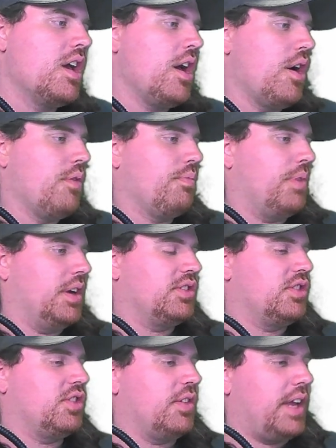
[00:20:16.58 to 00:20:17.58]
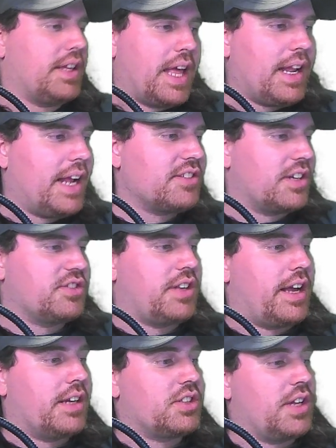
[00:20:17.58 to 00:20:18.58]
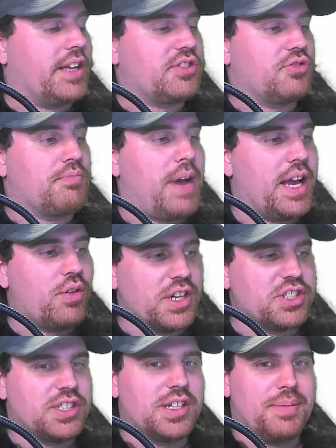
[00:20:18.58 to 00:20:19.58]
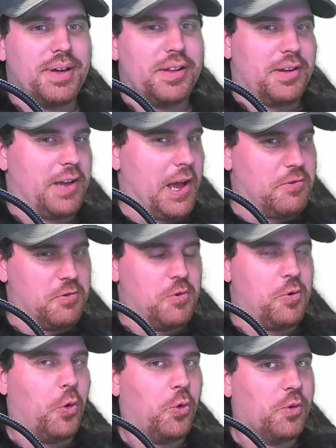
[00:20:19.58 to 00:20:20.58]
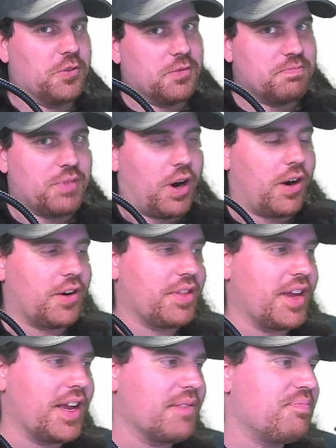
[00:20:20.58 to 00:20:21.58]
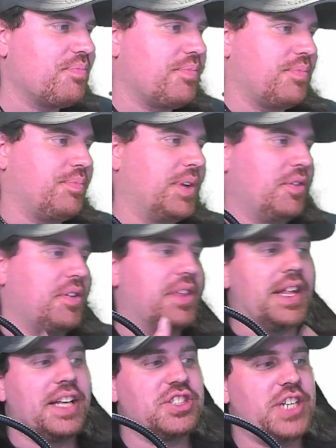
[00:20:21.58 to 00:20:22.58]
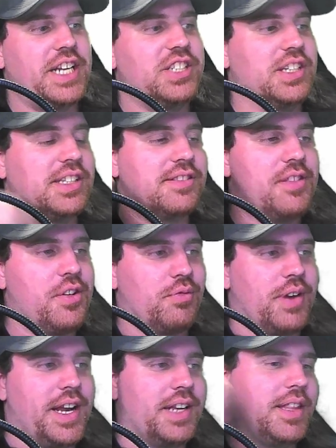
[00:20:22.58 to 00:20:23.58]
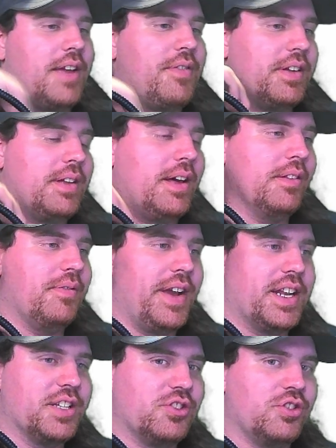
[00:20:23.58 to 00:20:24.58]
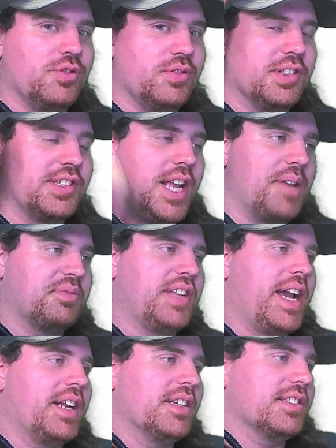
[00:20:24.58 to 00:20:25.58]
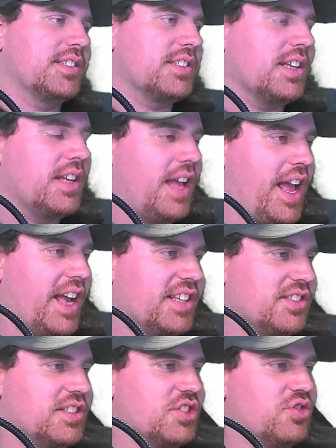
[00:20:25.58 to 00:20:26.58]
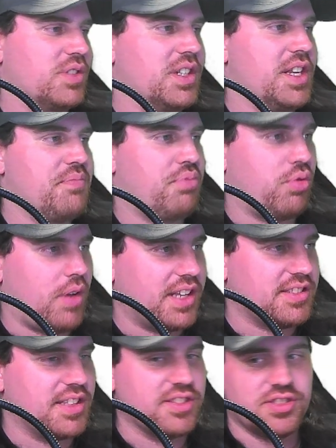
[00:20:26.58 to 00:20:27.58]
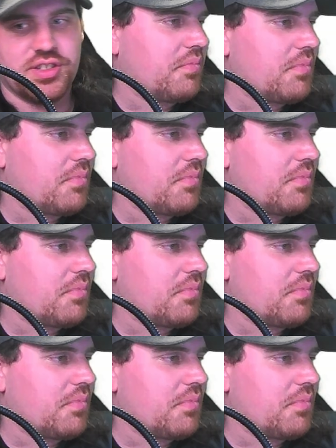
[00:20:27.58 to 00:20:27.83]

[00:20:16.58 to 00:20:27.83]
But so yeah, that answer actually answers my question about like how old are they. But the only thing that's changed is their rank. They've elevated to the same status as the Trinity processor.